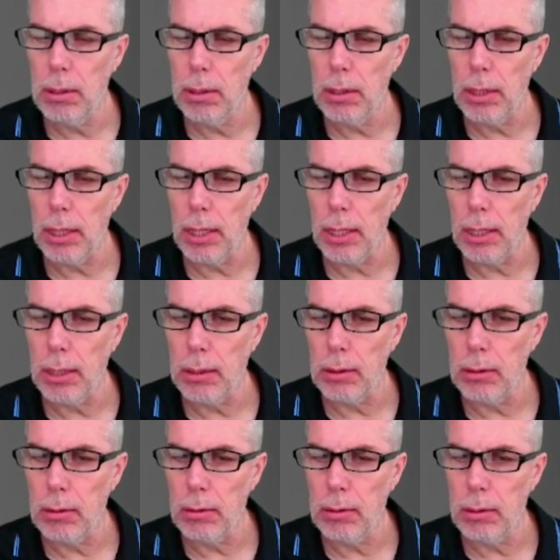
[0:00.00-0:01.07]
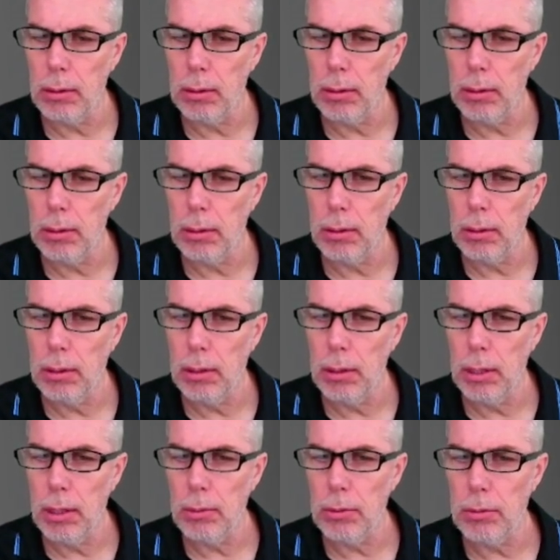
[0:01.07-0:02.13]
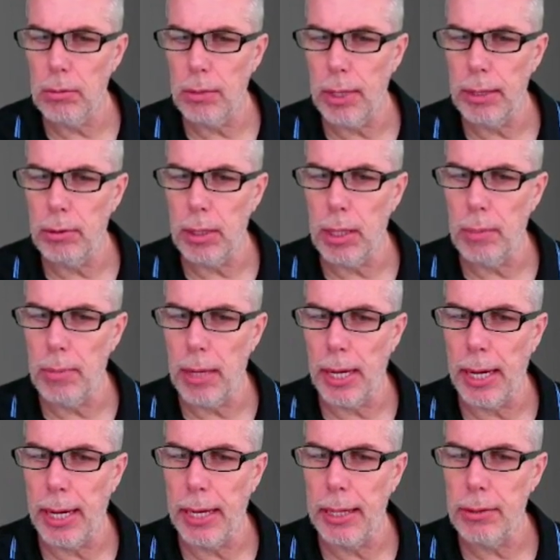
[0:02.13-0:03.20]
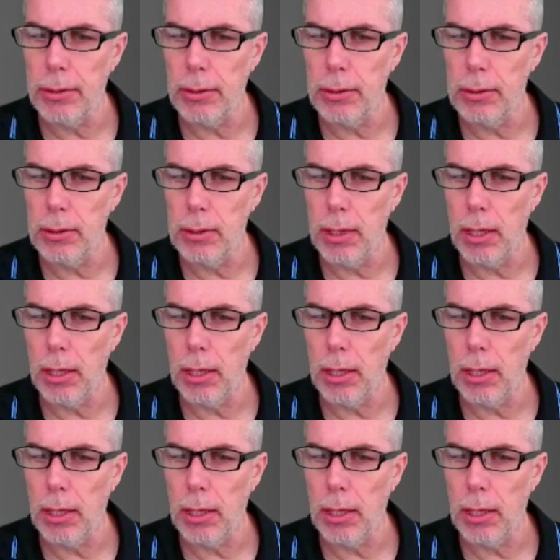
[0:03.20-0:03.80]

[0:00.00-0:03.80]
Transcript: and just trying to keep my eyes on